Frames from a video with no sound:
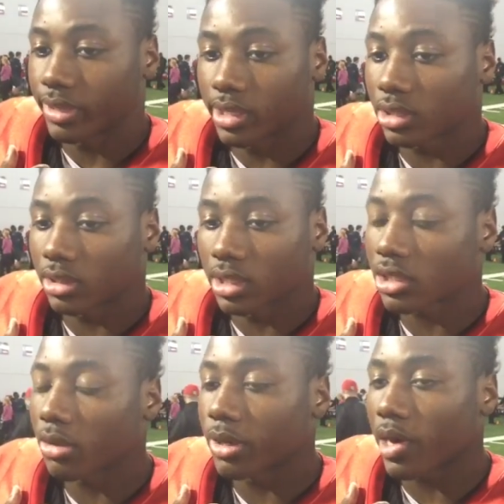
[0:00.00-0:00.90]
It's
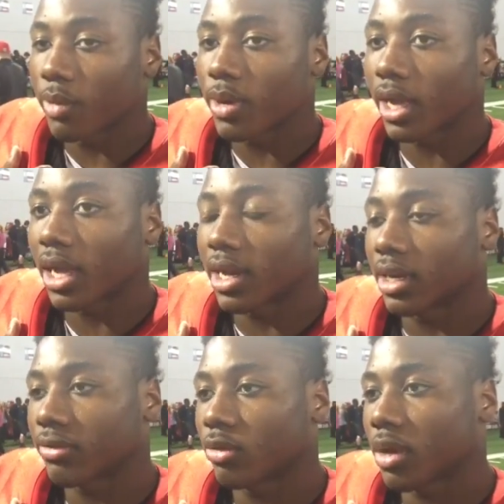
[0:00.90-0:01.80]
going to be great. We got a lot
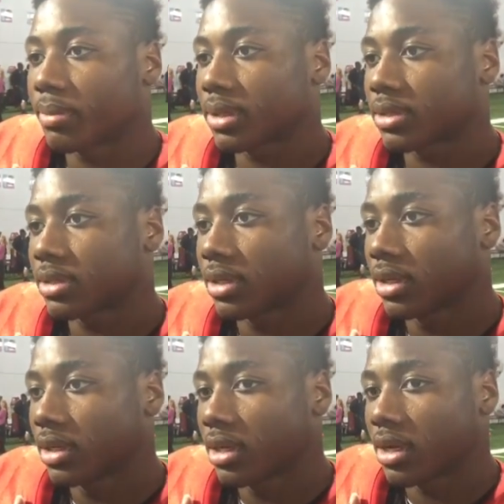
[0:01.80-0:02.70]
of different weapons.
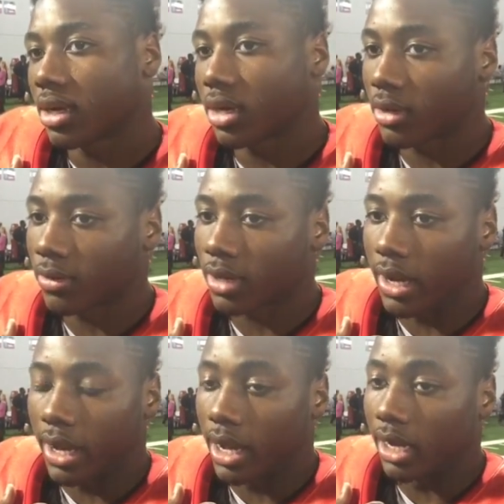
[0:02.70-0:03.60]

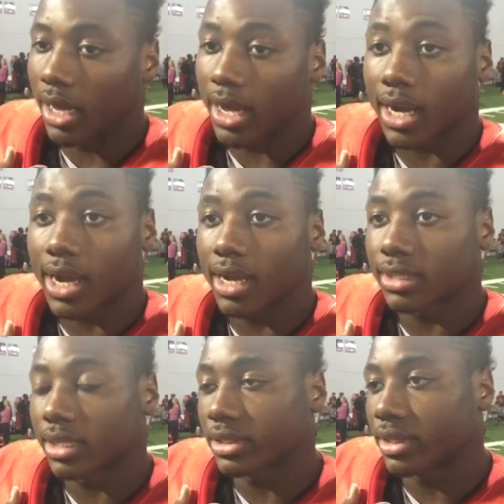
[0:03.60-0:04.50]
A lot of guys
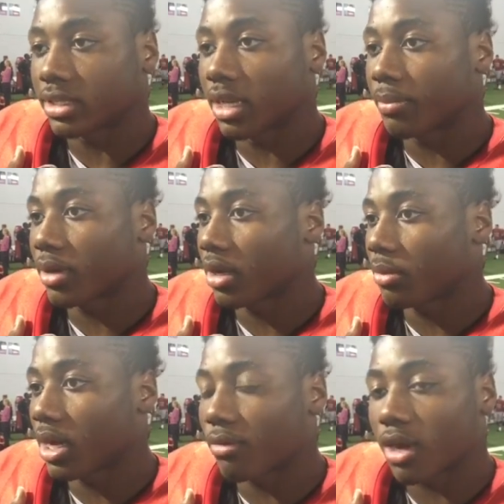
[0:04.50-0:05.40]
that's stepping
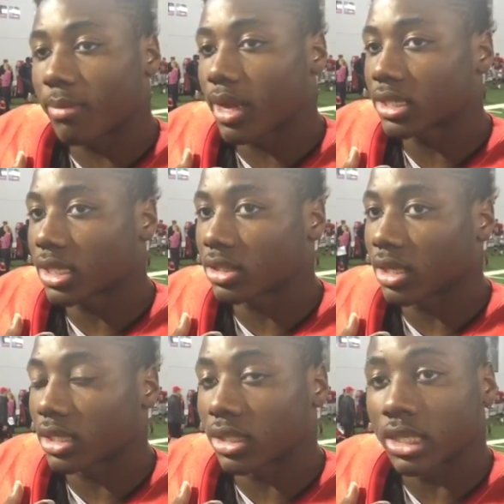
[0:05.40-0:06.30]
up. We got running backs
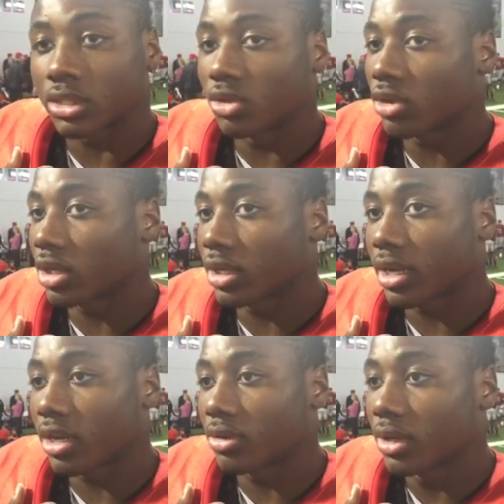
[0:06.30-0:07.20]
that's doing good
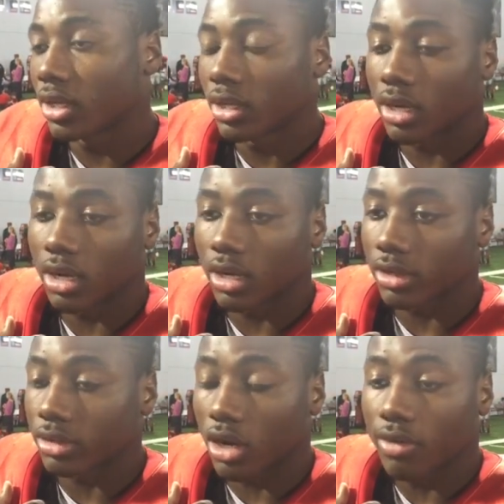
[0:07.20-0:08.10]
now.
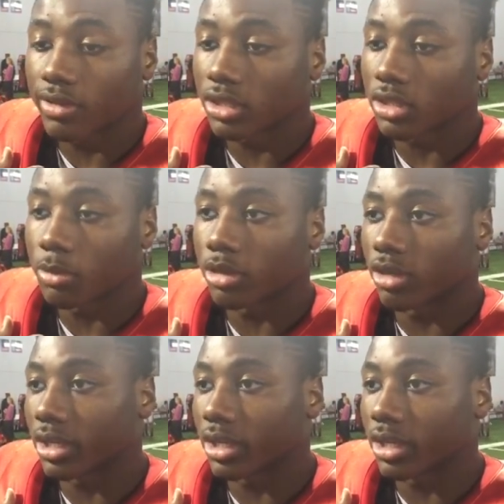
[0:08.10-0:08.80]
The offense is going to be